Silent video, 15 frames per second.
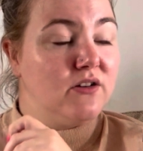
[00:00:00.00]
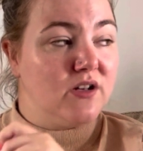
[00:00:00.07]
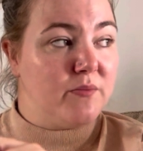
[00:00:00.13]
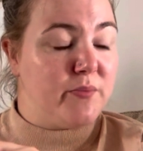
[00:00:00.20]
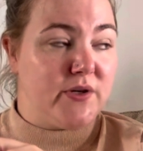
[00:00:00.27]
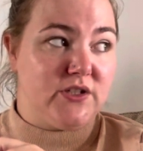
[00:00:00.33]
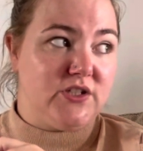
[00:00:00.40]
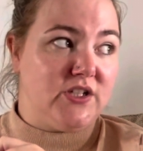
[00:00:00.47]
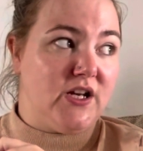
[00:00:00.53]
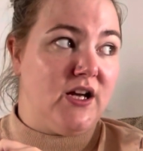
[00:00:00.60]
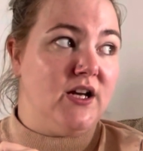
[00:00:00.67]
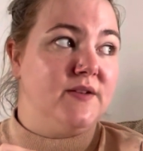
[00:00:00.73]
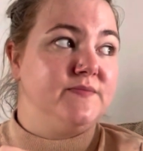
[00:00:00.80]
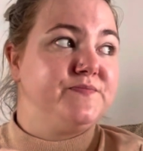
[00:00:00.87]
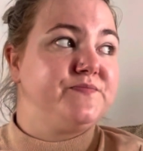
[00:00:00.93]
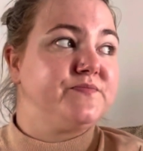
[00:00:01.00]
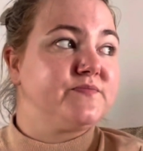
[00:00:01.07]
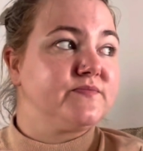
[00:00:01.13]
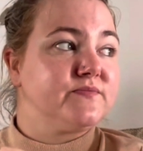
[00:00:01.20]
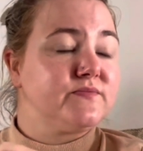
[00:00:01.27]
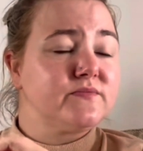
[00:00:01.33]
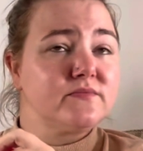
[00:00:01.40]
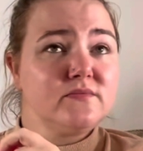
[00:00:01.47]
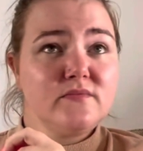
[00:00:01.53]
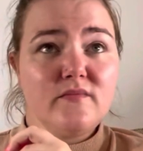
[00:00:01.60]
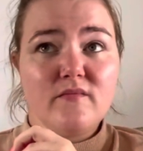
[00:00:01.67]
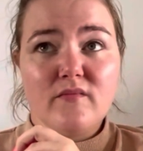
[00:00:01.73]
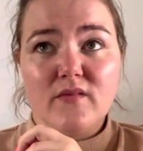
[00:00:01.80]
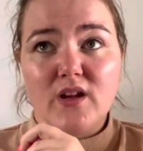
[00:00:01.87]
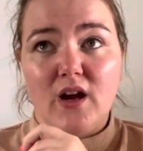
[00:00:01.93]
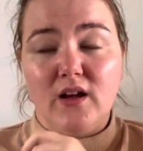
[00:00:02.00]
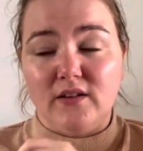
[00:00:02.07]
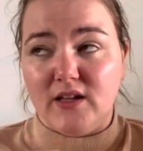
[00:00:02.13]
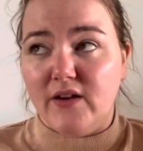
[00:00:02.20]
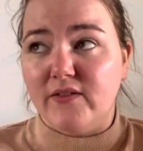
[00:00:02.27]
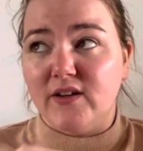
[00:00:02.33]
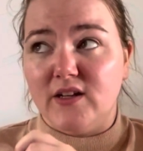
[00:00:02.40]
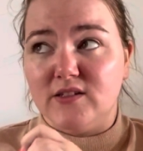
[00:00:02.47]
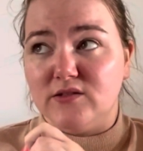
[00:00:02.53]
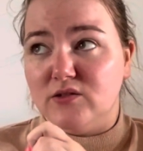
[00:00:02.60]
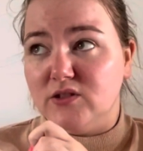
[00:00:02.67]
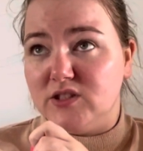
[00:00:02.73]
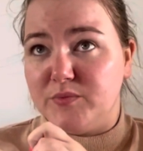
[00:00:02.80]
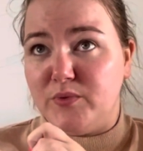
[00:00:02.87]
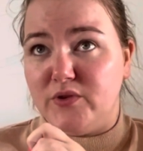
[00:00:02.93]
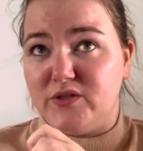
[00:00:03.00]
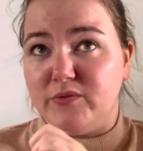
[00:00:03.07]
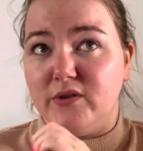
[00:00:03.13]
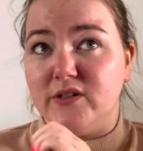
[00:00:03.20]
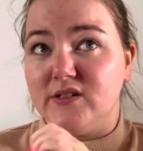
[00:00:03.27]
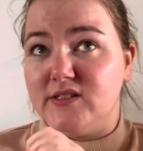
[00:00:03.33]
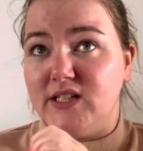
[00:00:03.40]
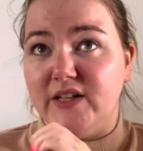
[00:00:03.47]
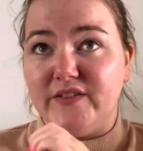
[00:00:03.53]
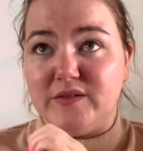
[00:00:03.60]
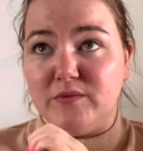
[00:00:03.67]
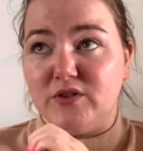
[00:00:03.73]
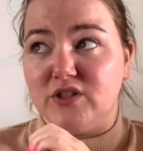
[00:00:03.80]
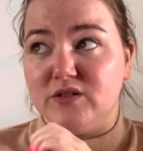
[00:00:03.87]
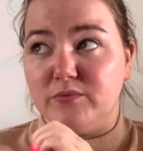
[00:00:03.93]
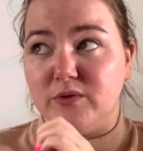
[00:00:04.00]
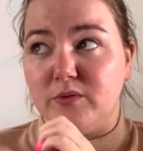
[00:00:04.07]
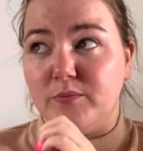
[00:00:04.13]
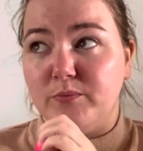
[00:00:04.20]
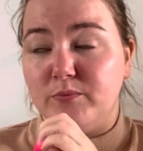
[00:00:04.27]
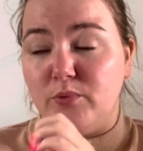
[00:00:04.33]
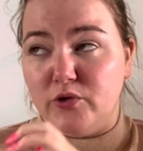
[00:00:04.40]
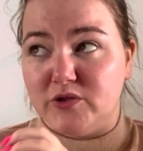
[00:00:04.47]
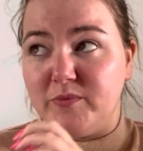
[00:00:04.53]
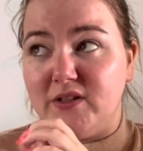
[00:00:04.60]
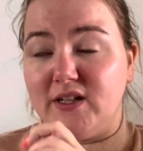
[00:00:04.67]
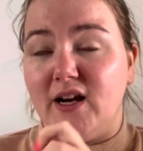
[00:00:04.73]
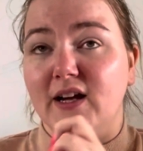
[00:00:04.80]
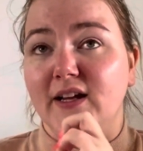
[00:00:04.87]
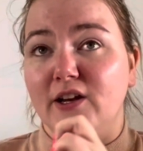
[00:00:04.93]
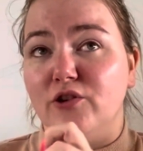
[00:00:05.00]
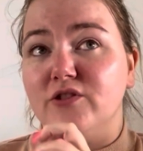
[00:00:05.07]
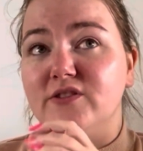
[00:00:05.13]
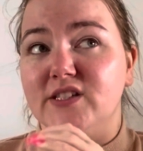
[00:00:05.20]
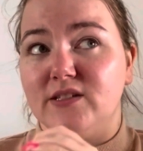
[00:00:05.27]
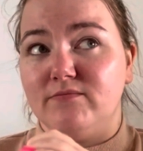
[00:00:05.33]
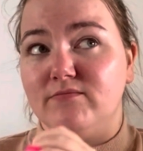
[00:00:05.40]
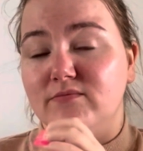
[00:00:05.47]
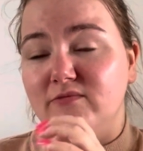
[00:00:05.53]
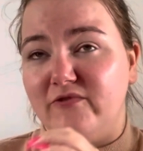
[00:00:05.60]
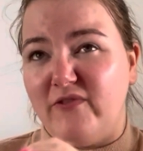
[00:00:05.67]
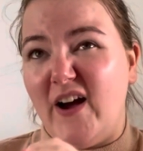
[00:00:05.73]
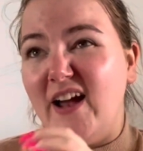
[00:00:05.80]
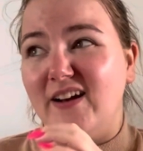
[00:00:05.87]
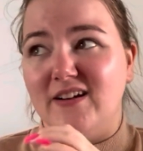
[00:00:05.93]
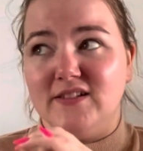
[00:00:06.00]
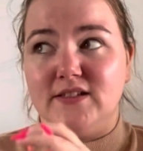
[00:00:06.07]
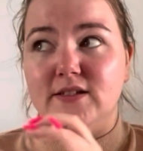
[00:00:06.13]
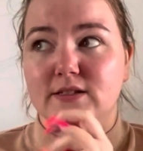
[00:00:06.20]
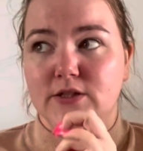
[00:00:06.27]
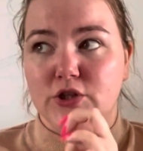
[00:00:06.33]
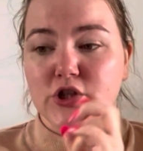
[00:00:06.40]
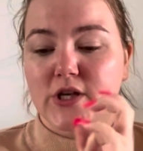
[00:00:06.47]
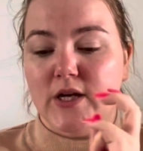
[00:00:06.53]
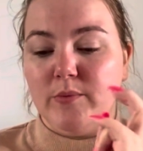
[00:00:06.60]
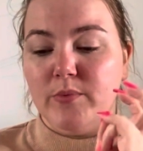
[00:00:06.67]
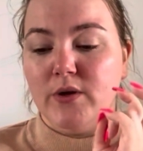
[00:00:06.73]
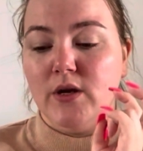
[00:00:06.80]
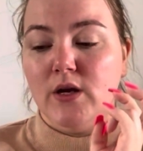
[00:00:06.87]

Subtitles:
a budget, live in it as long as possible and save as much as we possibly can, get our finances in shape.